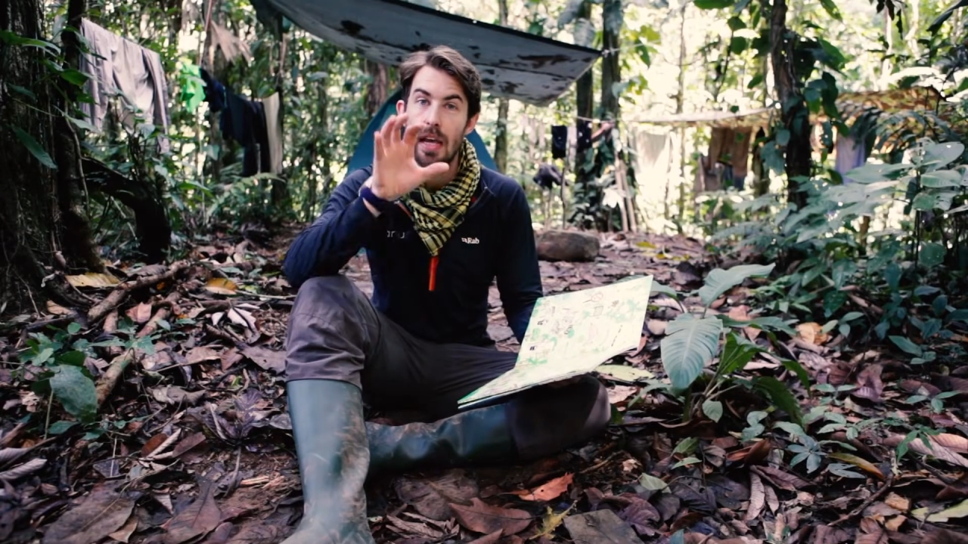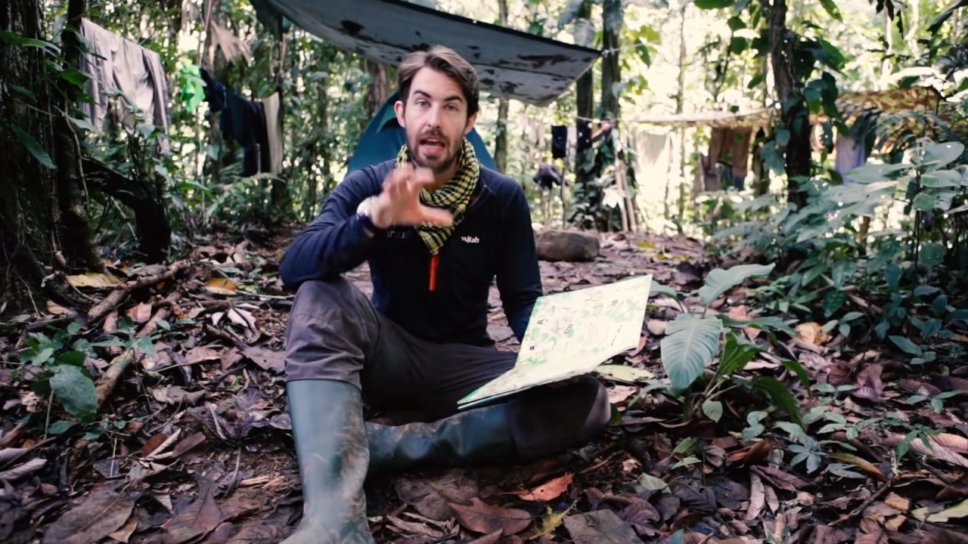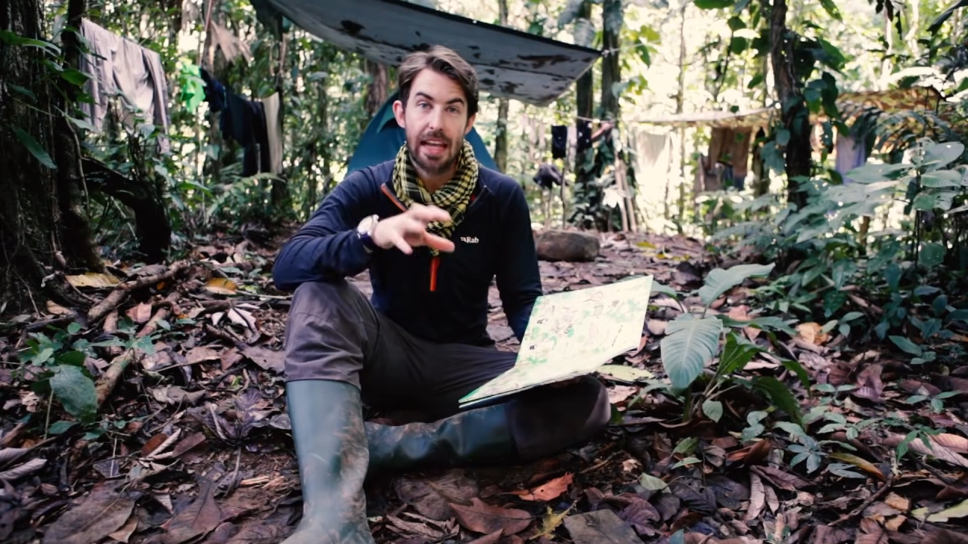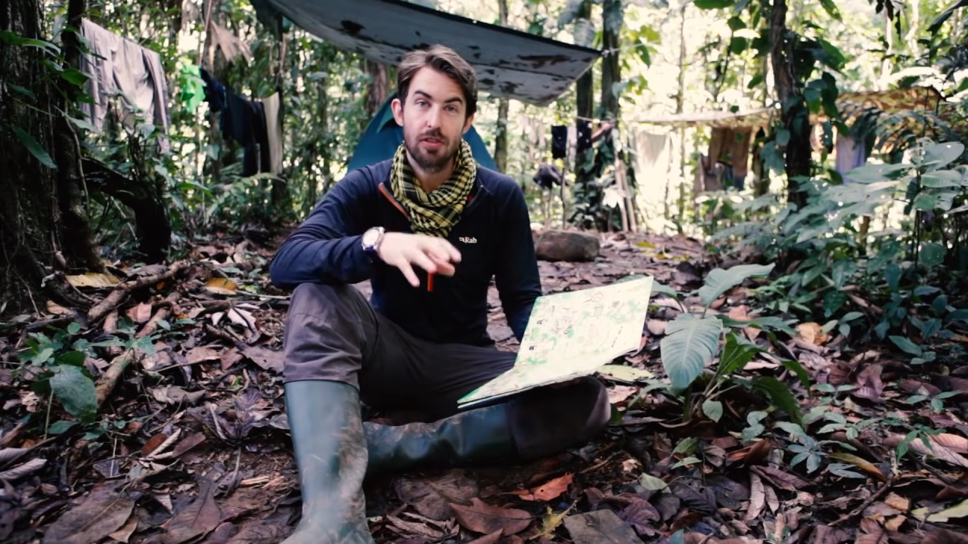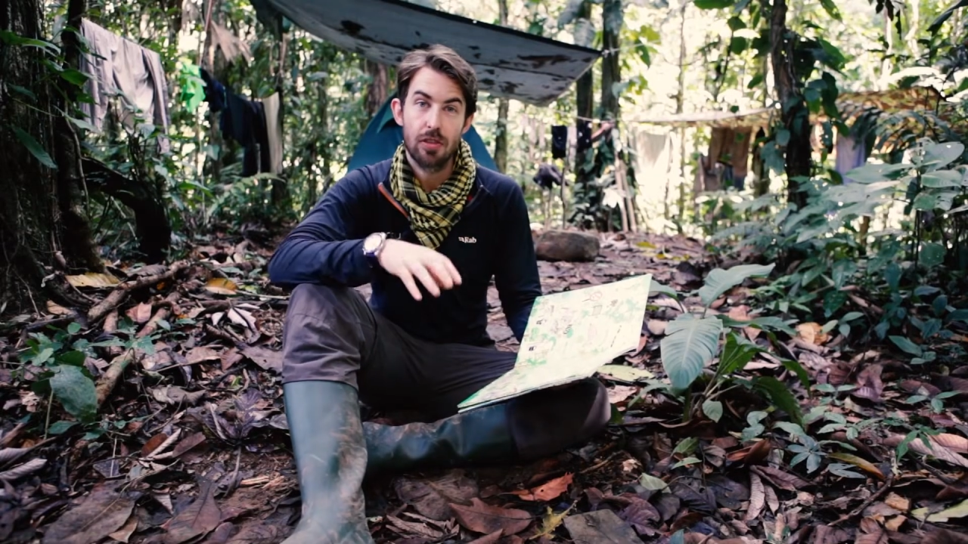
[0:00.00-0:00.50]

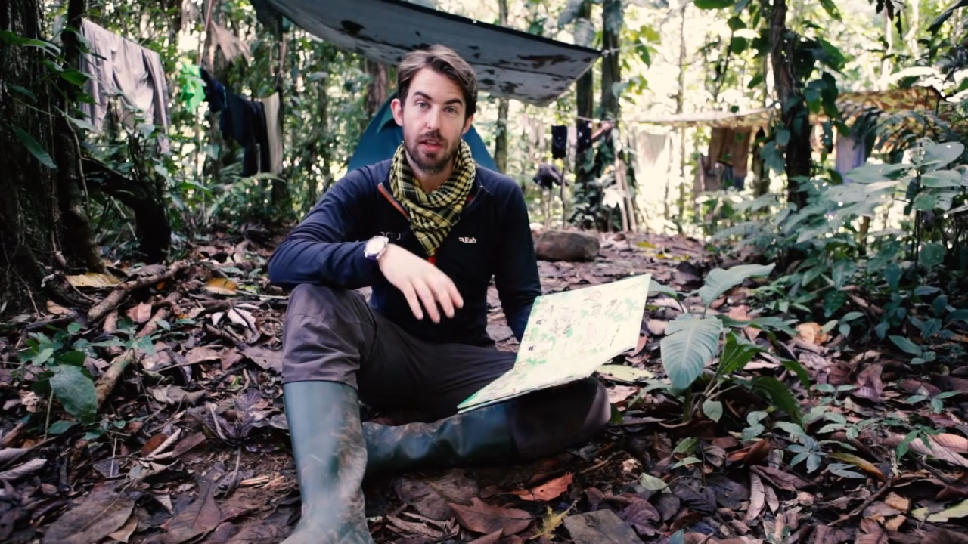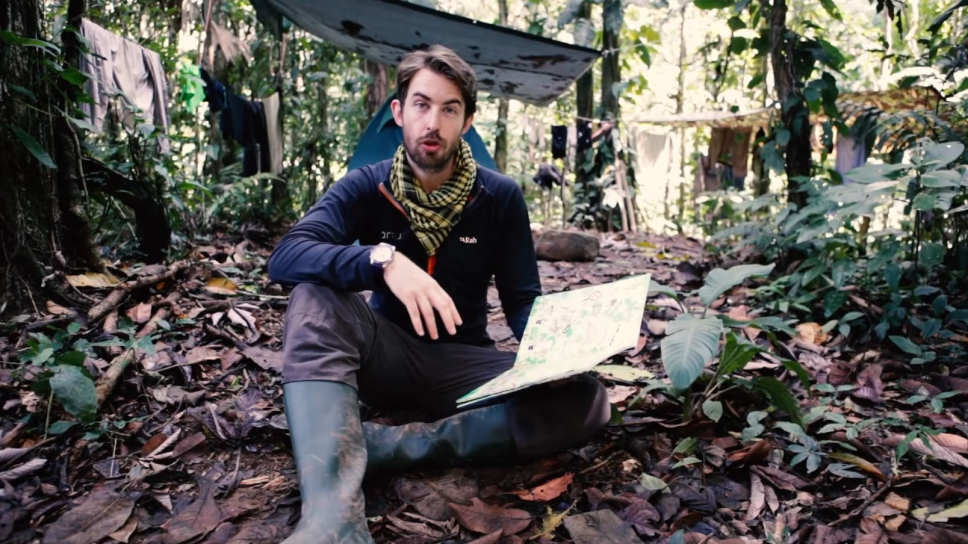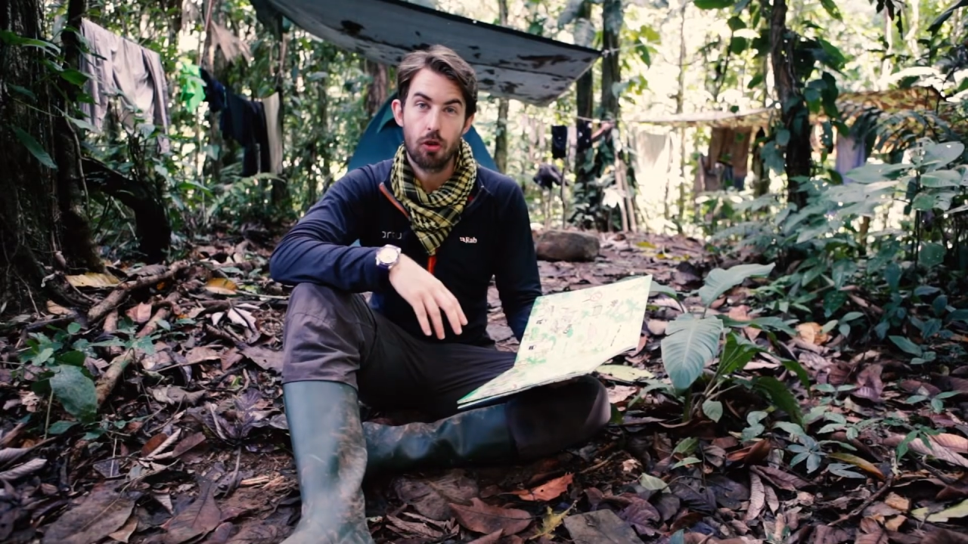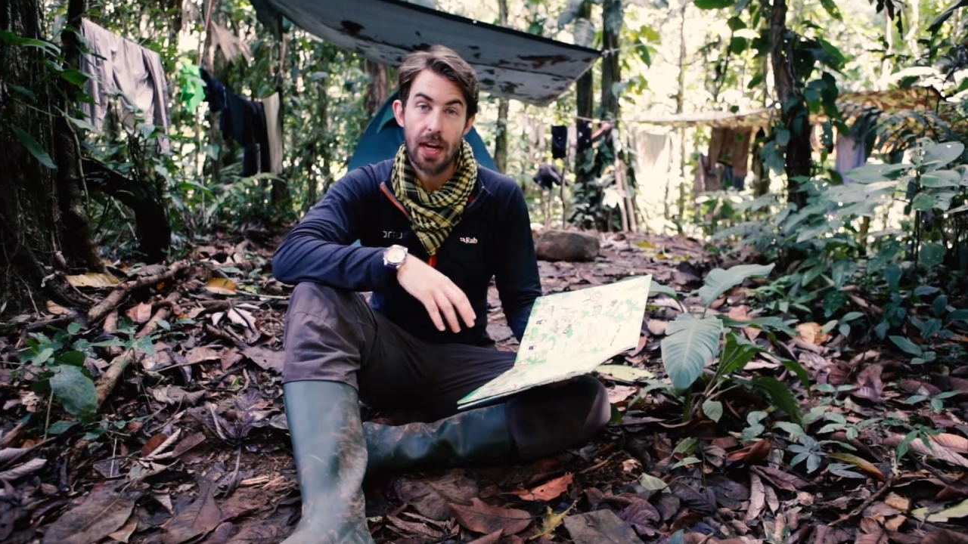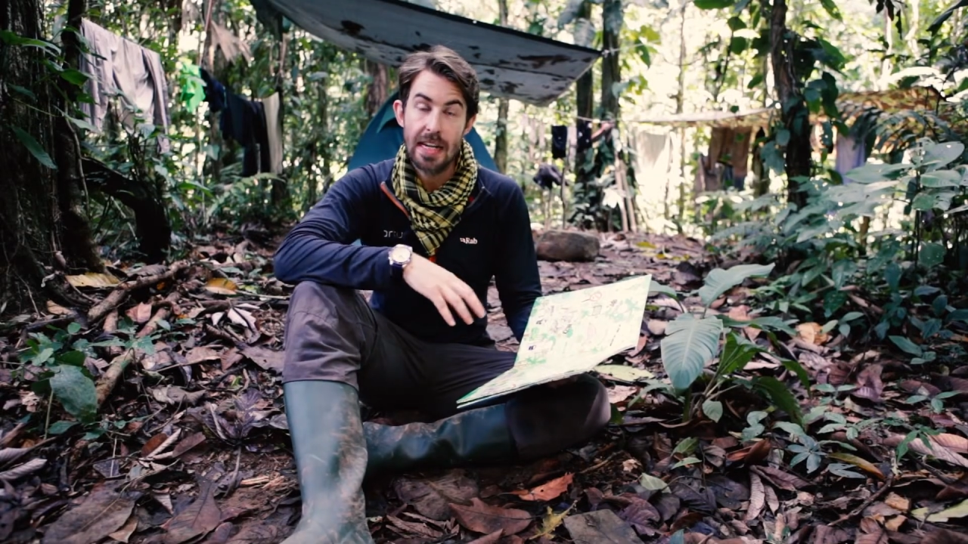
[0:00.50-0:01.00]
into the
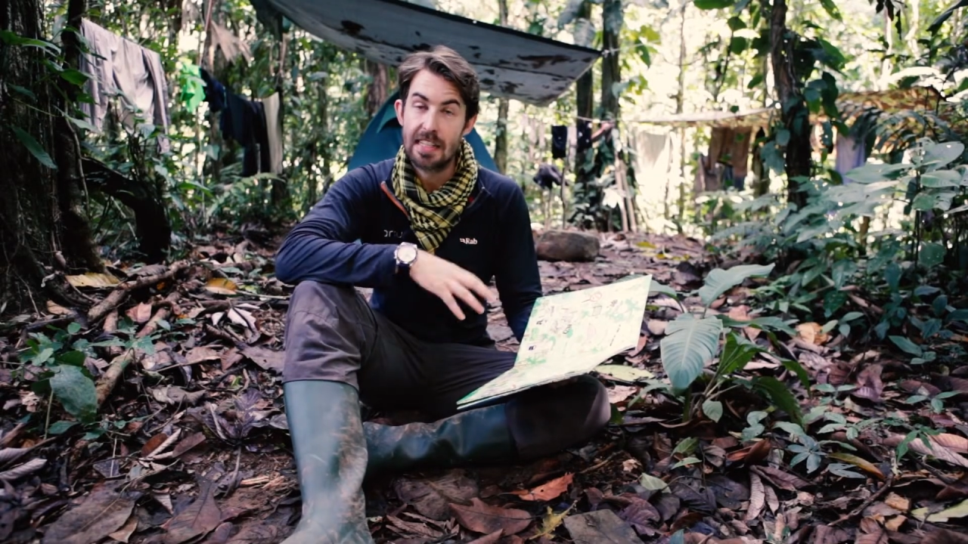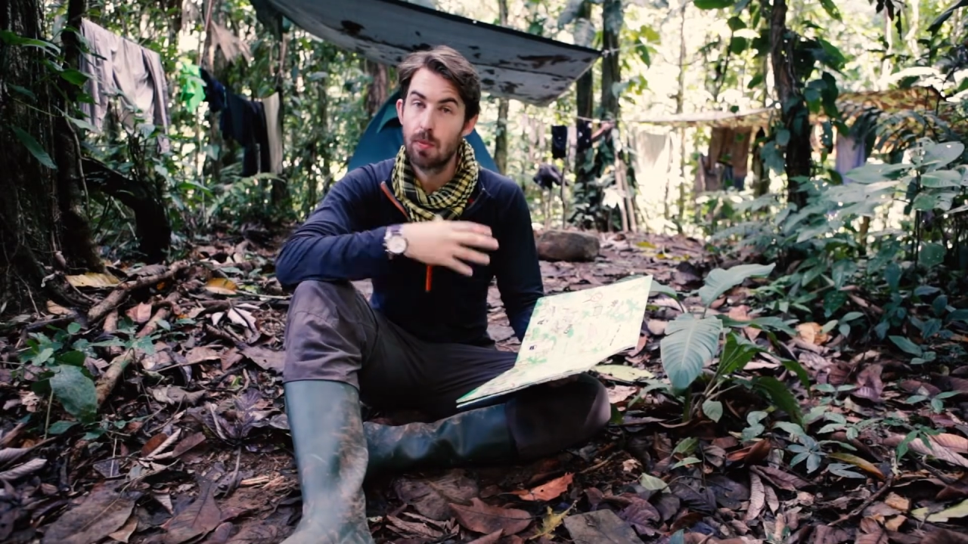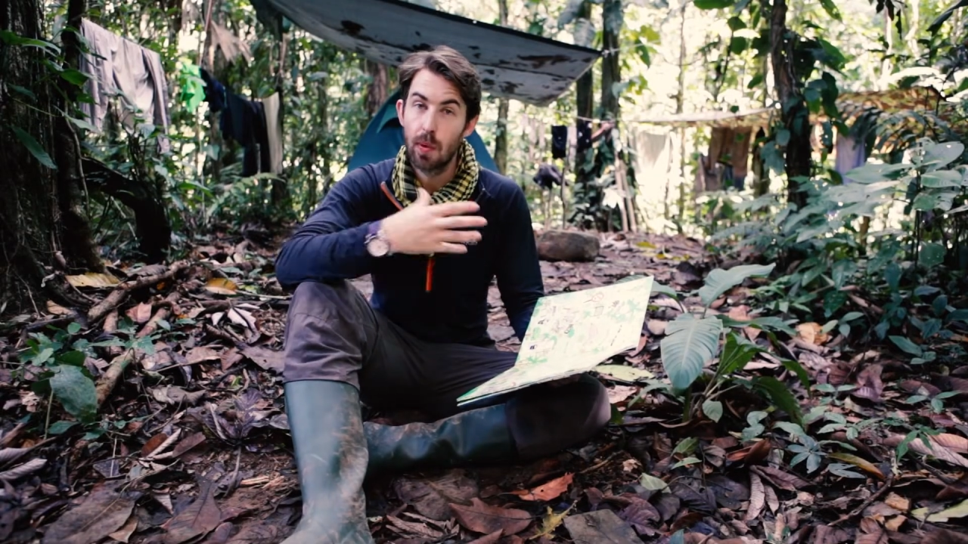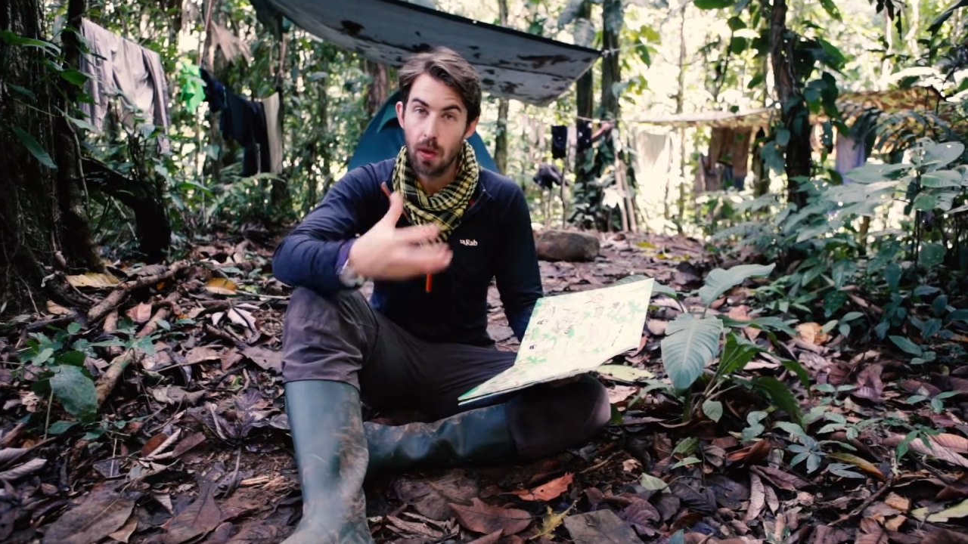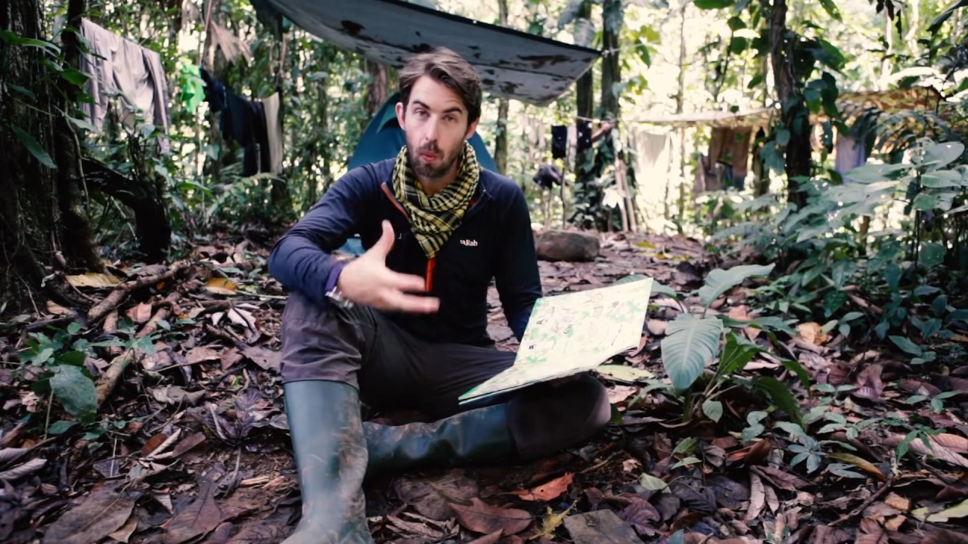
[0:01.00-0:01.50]
trees. And the
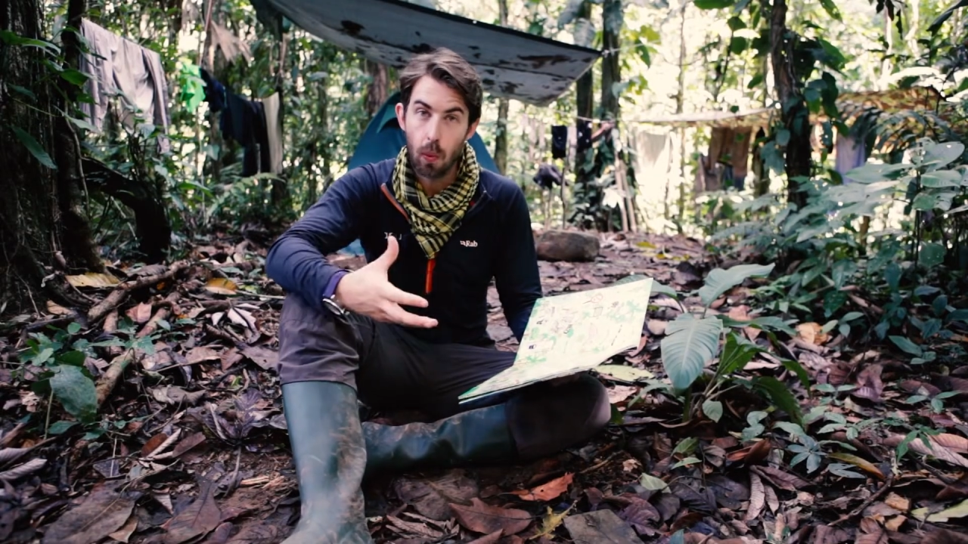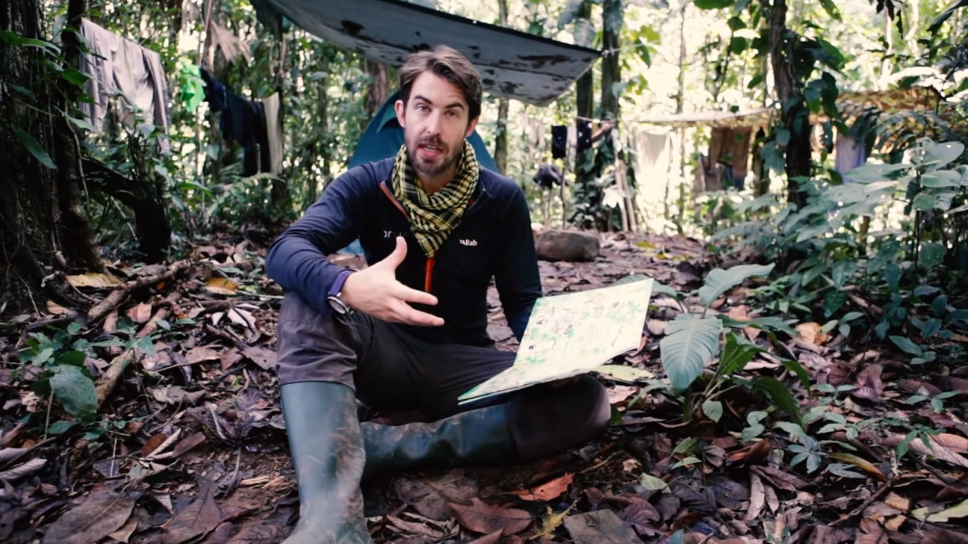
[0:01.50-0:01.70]
one that we